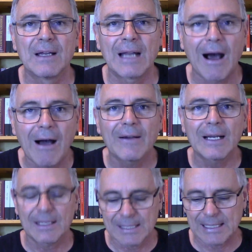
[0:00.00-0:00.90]
Now, how
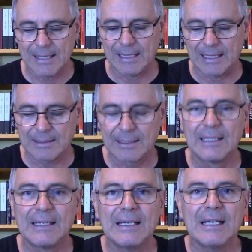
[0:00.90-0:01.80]
can I say that?
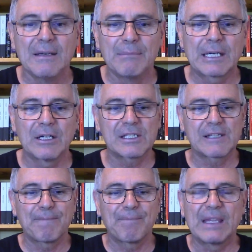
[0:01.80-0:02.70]

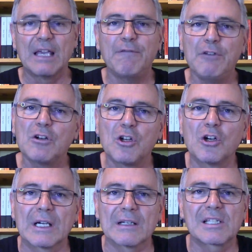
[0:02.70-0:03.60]
Because if you
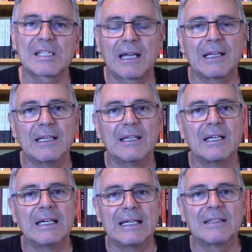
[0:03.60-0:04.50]
look and study
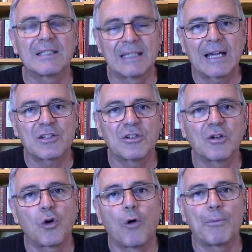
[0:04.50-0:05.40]

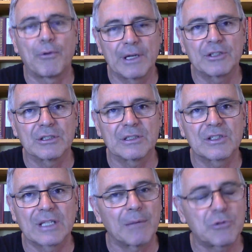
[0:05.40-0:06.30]
international
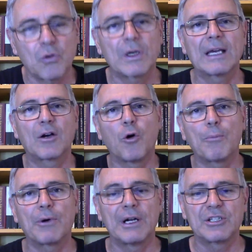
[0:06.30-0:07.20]
corporations, and I'm talking
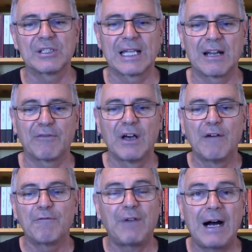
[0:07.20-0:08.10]
corporations that have
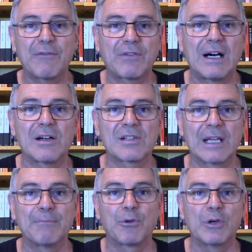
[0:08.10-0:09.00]
5,000
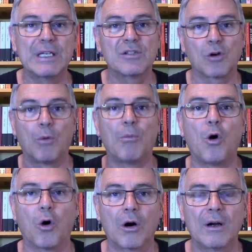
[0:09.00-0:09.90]
employees or
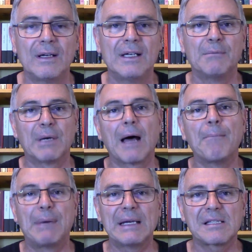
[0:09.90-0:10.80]
more, but I
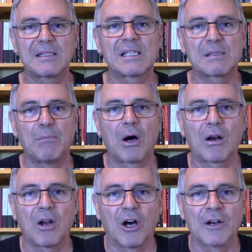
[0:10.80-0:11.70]
based this
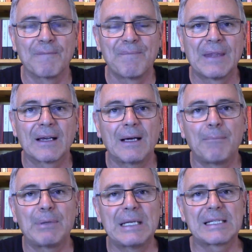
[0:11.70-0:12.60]
model on
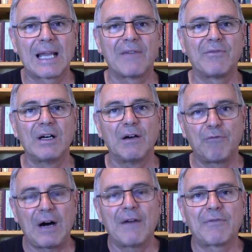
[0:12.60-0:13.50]
companies that have
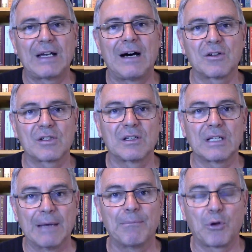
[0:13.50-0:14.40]

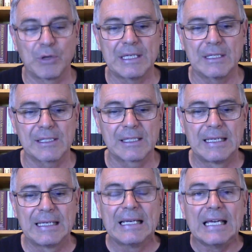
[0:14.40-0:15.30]
5,000 employees.
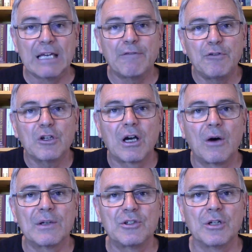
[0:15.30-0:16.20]
If you
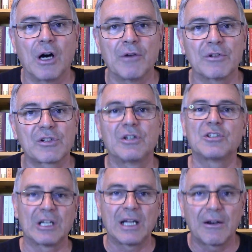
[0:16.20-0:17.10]
go and do your own
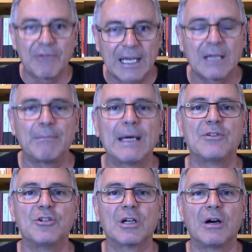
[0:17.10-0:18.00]
research, and I
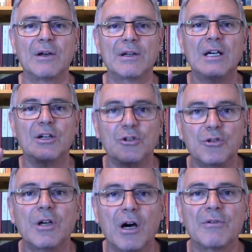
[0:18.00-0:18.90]
recommend you go and
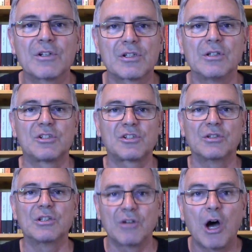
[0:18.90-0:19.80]
do your own research so
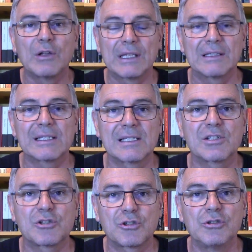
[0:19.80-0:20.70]
you know that this
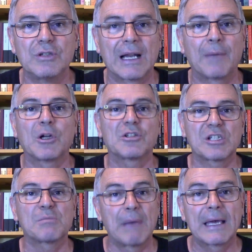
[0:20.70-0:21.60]
is true and I'm not
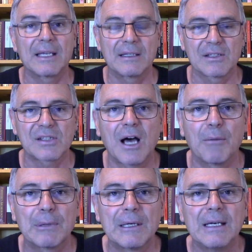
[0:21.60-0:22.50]
just making this
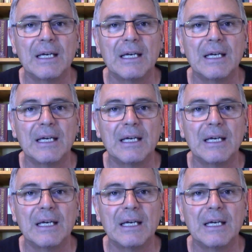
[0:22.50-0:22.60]
up.